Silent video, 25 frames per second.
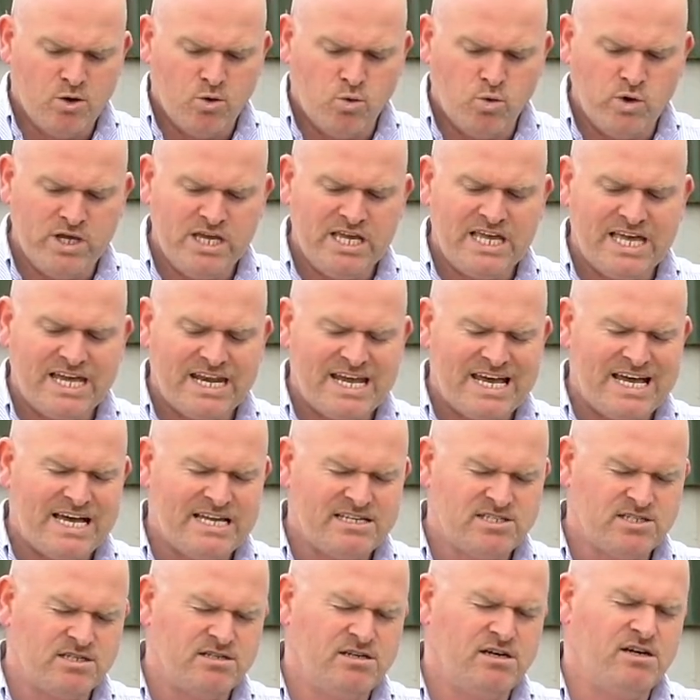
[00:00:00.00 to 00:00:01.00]
We get
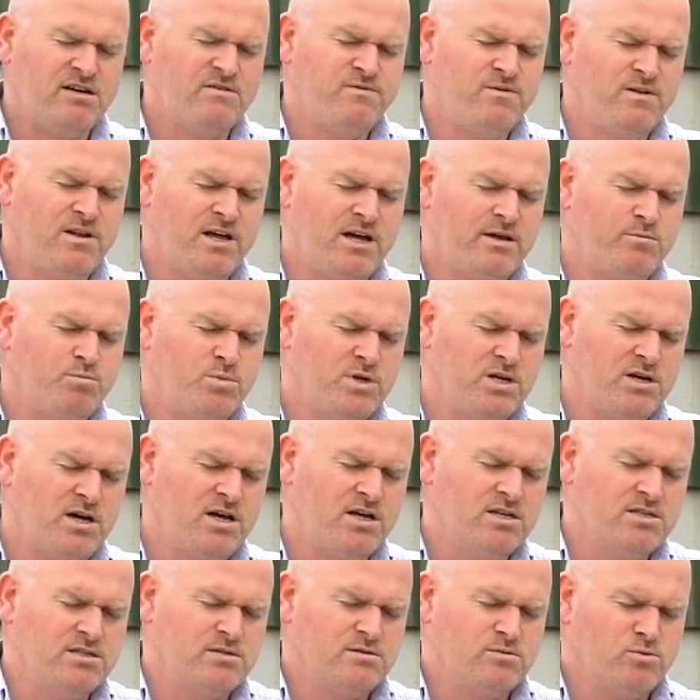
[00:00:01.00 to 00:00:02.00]
asked an awful lot,
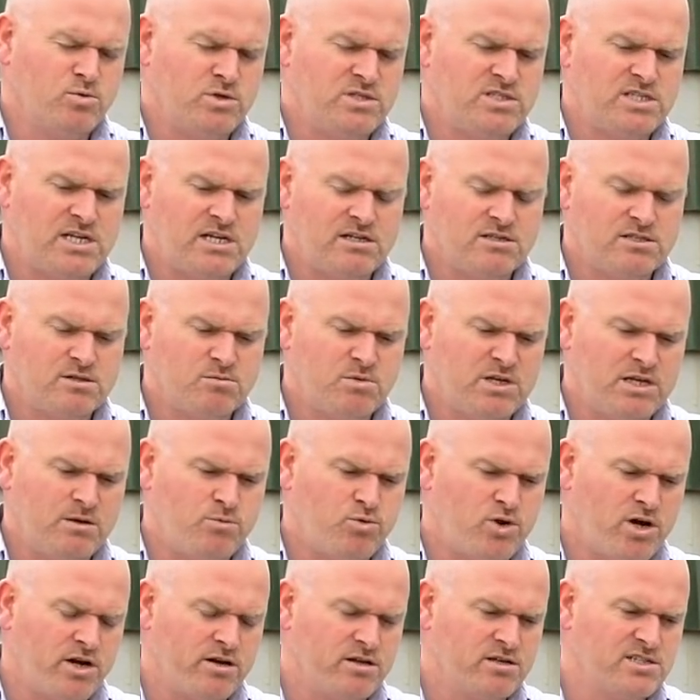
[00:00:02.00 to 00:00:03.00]
because we sell so many
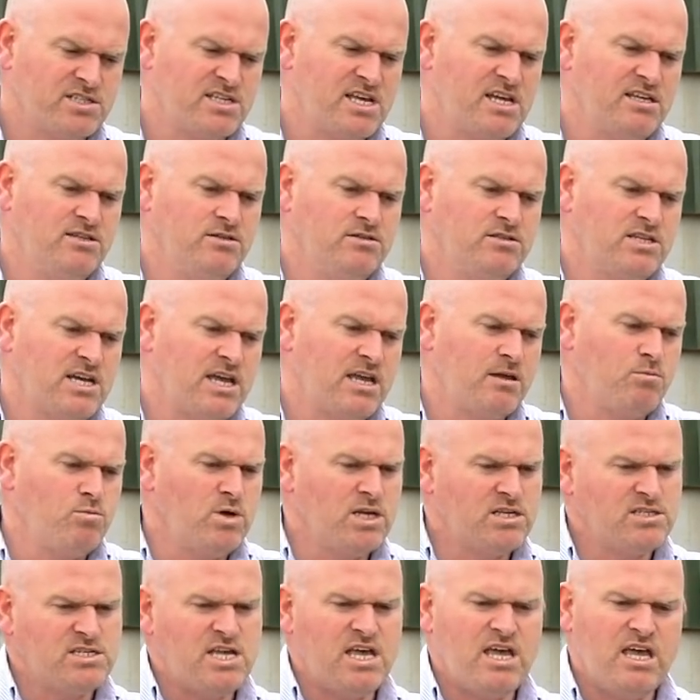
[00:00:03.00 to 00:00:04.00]
products, can you tank
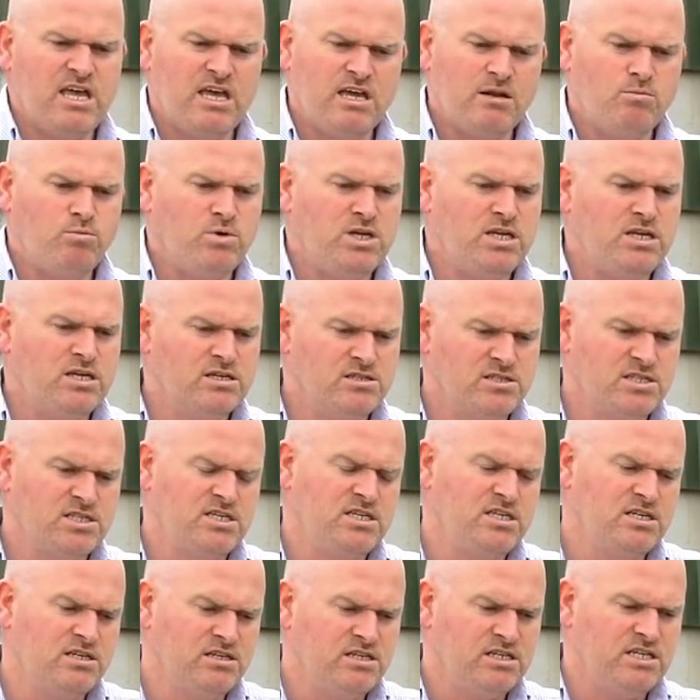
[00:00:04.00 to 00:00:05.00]
mix A and B and
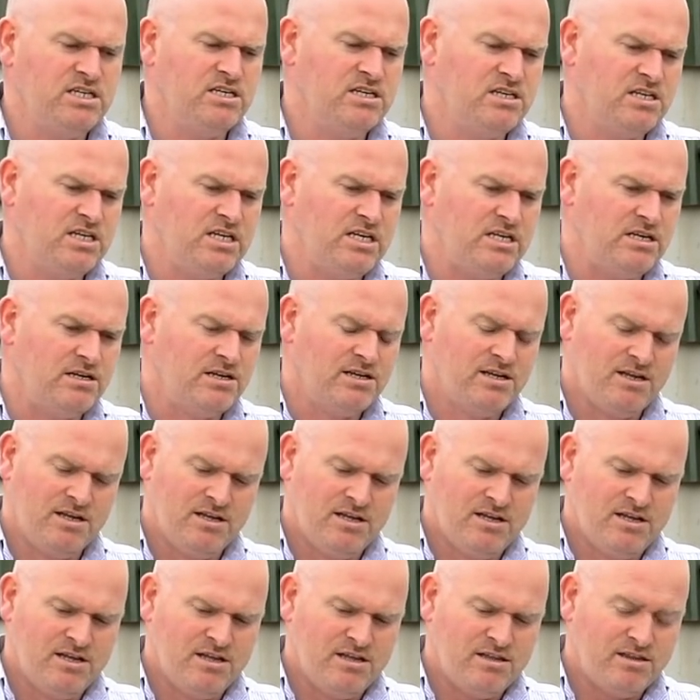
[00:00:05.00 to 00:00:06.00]
C and D and E?
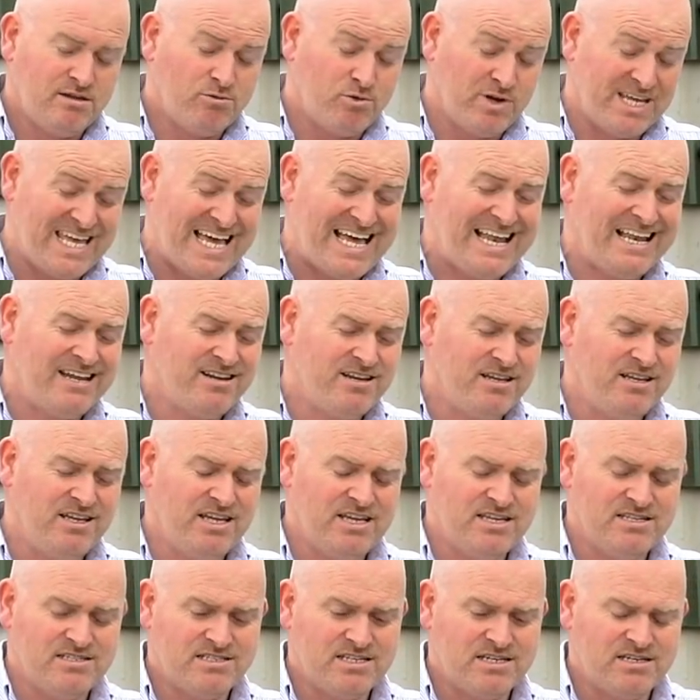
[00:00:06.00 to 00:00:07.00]
The reality
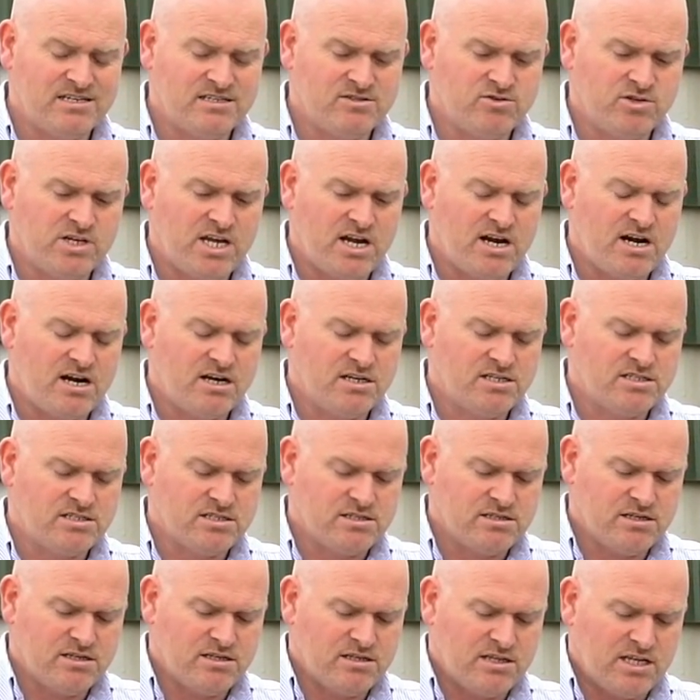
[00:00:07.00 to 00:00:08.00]
is that, as
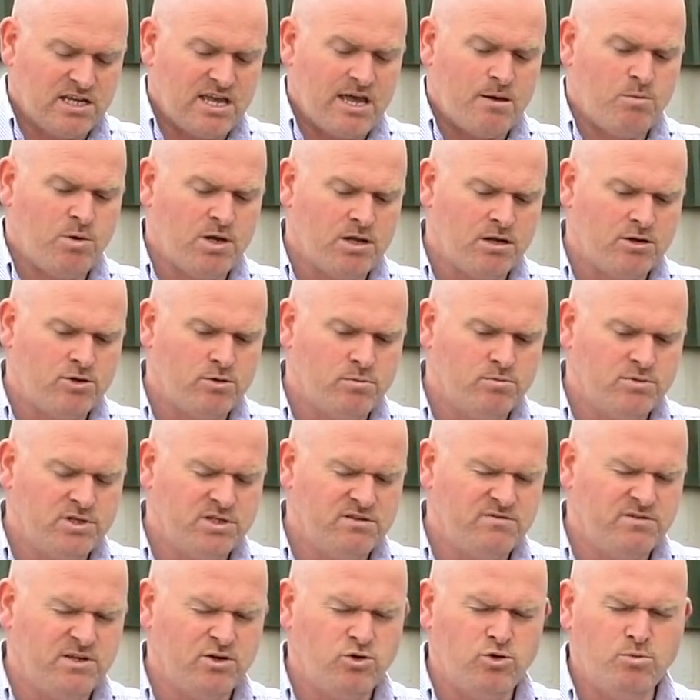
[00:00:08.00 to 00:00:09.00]
regards the chemical
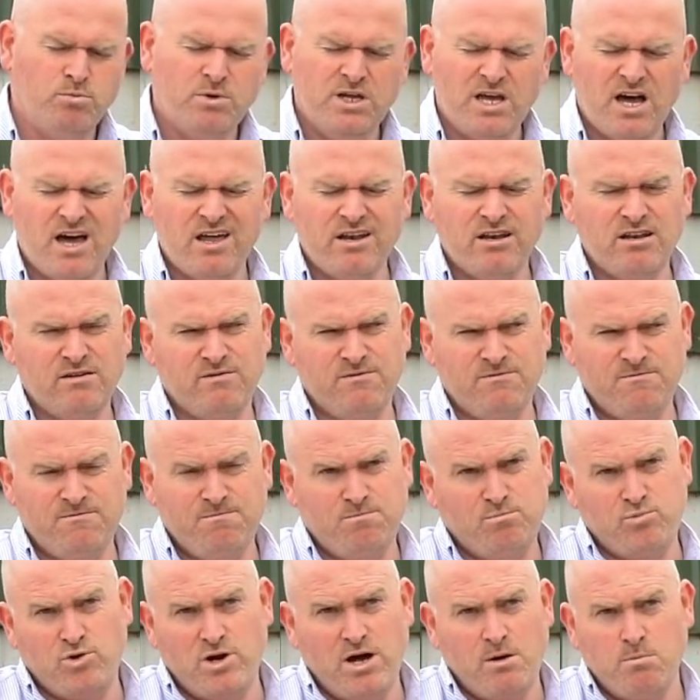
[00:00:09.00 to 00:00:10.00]
company's view, beyond
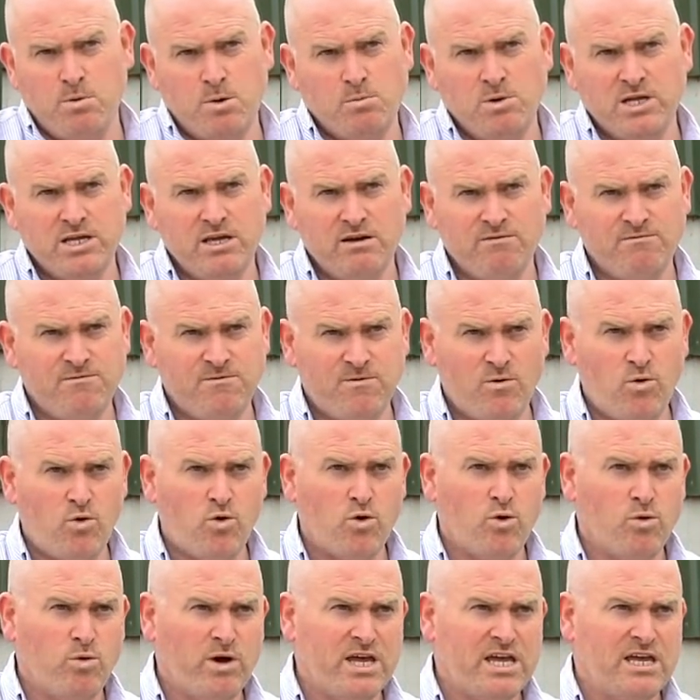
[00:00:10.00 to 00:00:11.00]
probably a
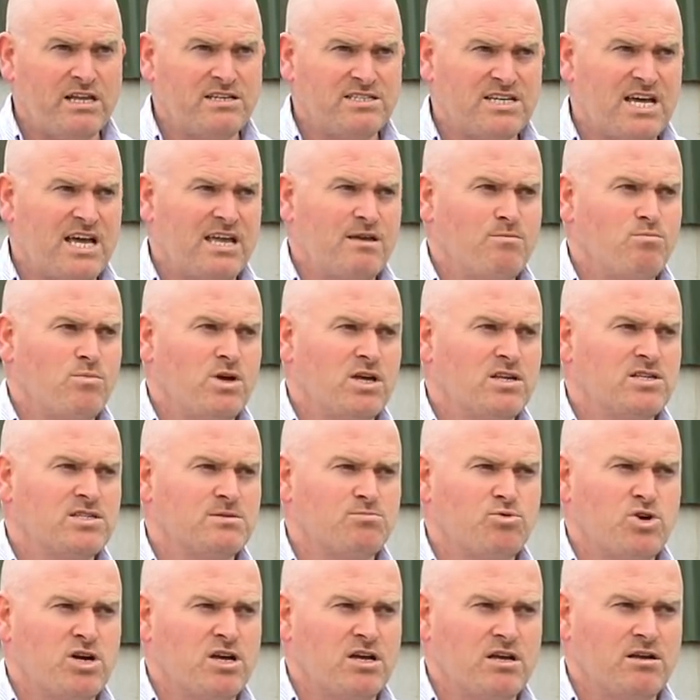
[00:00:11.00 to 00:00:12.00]
4-way tank mix
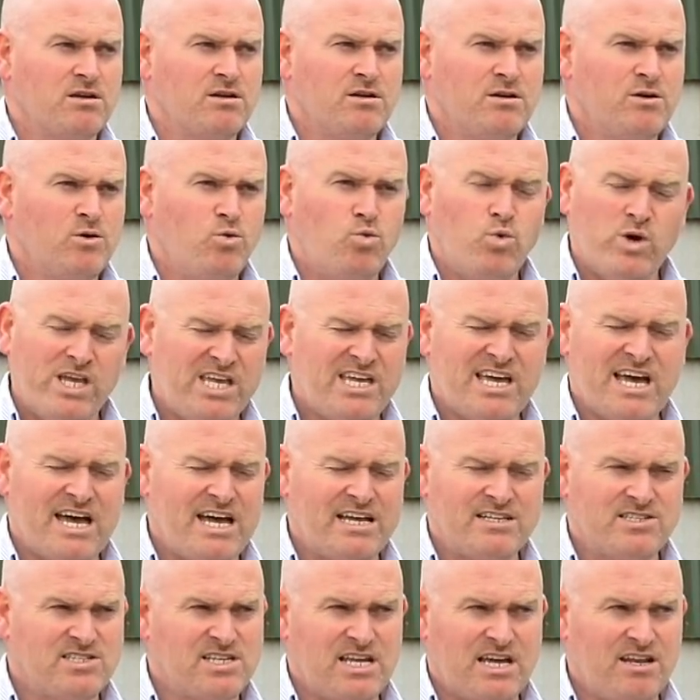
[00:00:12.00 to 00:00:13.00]
spray, we
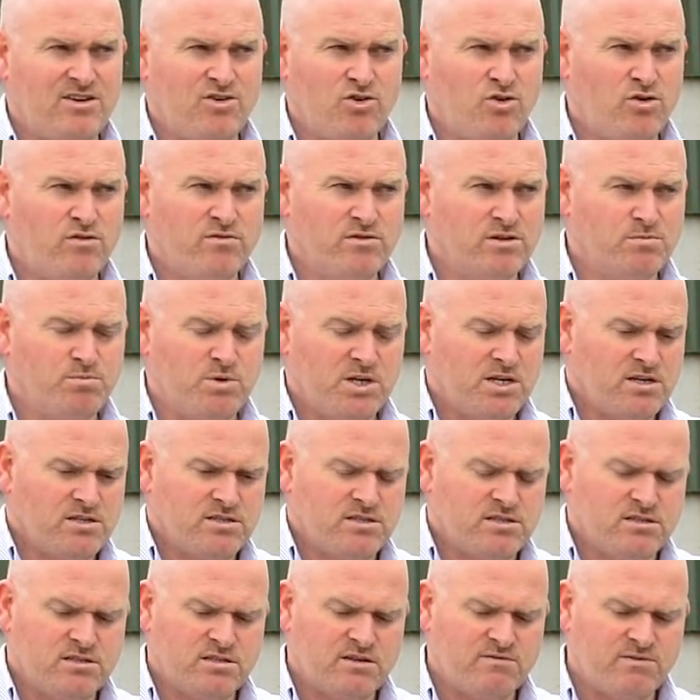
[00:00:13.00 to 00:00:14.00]
can't stand over it
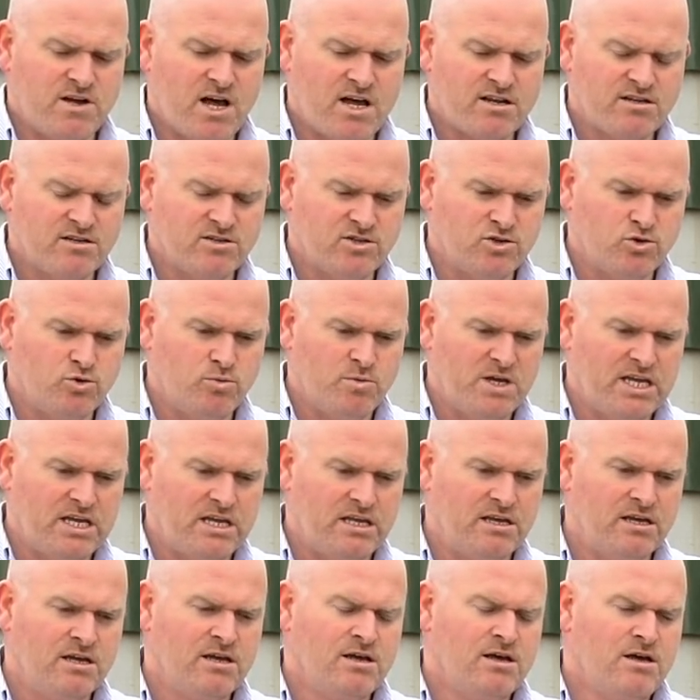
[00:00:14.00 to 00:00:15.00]
because they've gotten too
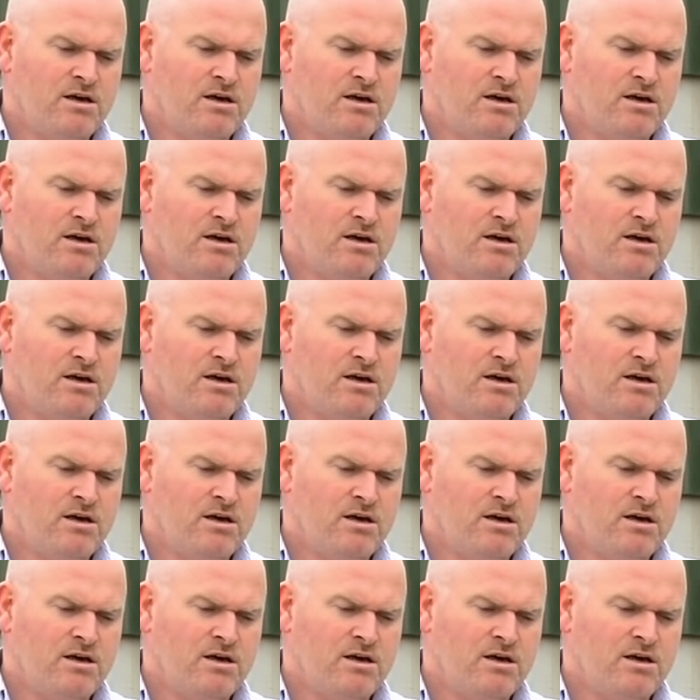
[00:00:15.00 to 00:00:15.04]
big.